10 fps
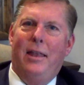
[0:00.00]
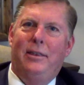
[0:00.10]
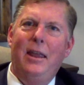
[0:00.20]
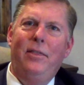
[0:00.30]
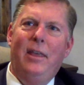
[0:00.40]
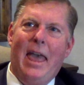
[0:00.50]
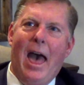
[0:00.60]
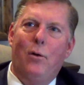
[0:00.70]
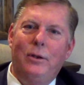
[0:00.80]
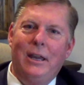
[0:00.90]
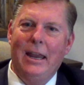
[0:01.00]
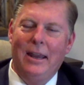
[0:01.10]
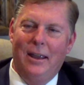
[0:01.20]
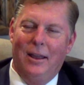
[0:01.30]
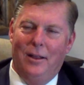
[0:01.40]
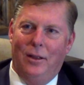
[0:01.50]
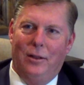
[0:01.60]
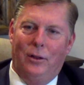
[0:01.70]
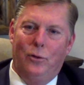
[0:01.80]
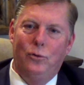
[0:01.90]
Did the county
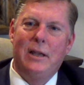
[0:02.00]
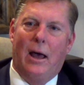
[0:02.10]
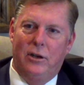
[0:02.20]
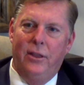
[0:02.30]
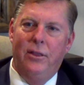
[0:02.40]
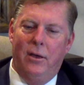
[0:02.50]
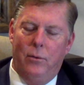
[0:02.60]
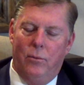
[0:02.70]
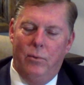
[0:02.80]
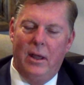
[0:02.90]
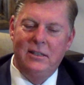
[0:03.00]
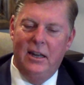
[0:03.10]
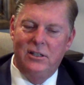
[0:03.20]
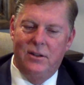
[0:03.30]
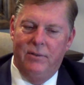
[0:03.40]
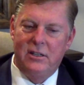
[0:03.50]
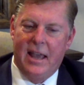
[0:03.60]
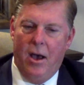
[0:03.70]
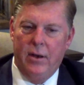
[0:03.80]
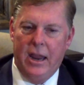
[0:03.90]
lose out? Did the residents of this
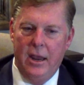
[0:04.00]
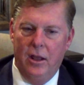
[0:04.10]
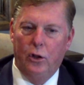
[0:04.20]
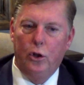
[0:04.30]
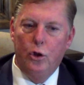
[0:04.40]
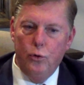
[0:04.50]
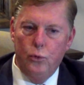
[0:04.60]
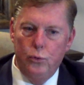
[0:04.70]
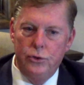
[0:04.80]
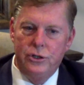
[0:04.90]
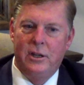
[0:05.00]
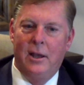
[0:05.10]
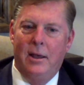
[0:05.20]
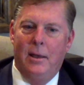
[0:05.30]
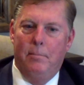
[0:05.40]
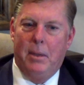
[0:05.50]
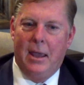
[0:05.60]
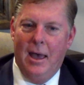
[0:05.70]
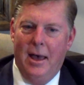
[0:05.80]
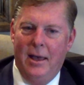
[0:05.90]
county lose
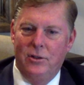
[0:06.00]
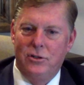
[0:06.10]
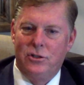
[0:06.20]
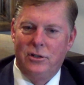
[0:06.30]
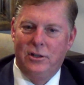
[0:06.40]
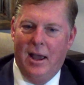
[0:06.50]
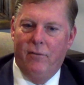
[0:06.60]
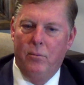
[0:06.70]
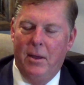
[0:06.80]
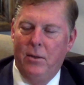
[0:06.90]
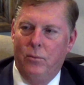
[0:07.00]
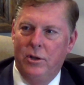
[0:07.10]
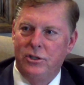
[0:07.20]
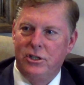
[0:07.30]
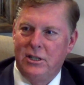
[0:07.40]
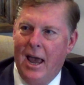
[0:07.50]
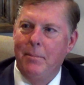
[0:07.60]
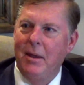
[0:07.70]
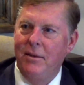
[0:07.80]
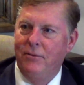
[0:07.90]
because government was
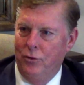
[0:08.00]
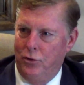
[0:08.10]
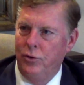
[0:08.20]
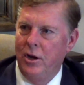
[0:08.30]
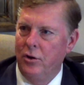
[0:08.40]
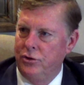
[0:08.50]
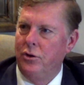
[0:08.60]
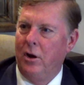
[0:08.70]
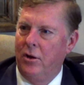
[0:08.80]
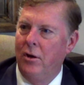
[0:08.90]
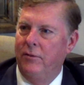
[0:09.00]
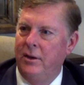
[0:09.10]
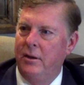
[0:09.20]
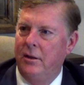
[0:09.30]
stymied for 2 years during COVID?